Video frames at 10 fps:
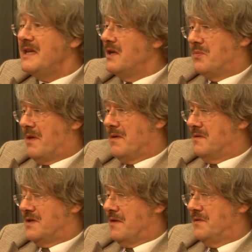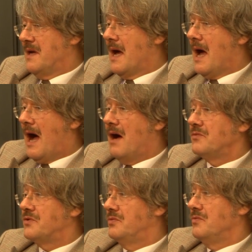deal with the suffering,
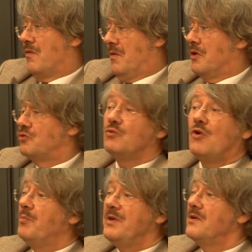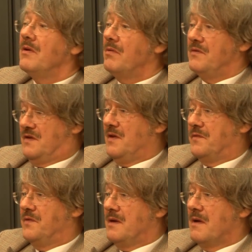how to go beyond the
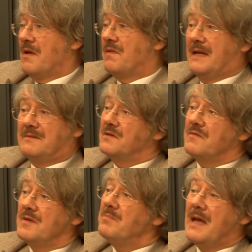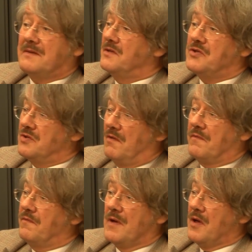suffering, that's the message
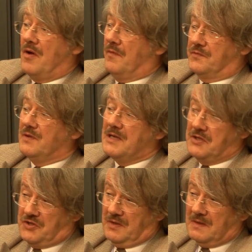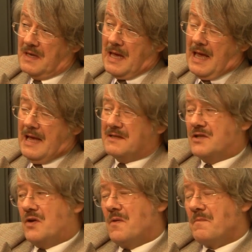of religion. And
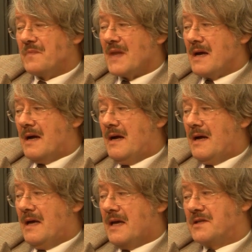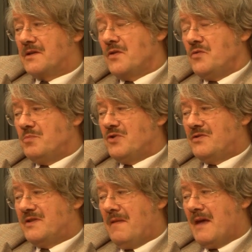so, excuse me
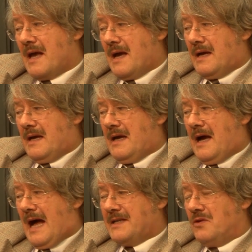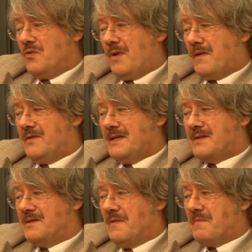to say that I don't know whether
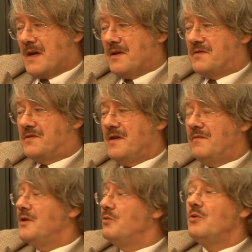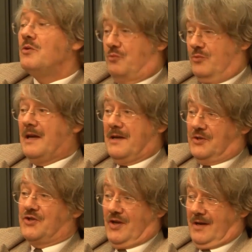it's a civil
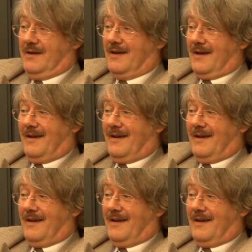religion